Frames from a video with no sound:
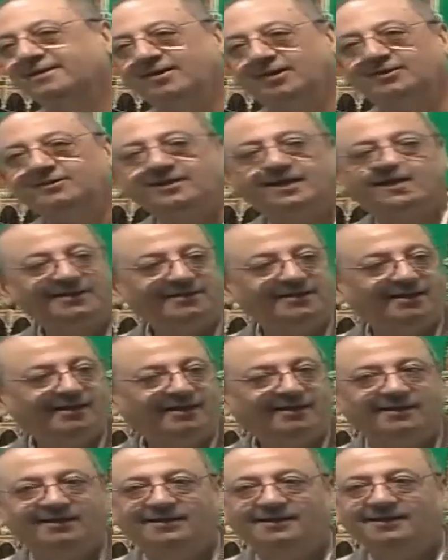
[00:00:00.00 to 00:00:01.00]
Got the
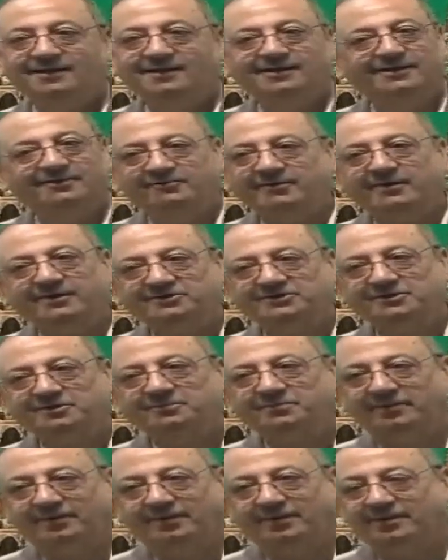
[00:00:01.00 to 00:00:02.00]
idea? Very
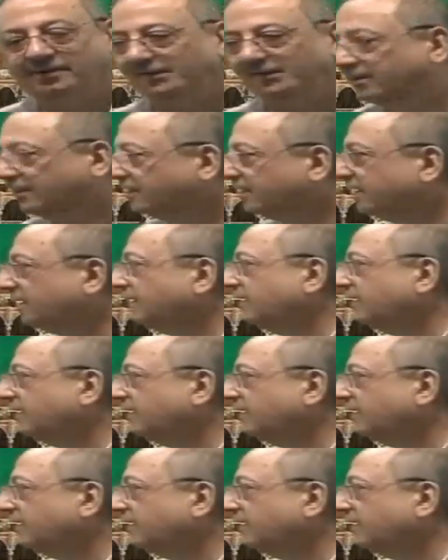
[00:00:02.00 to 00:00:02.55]
simple. Huh?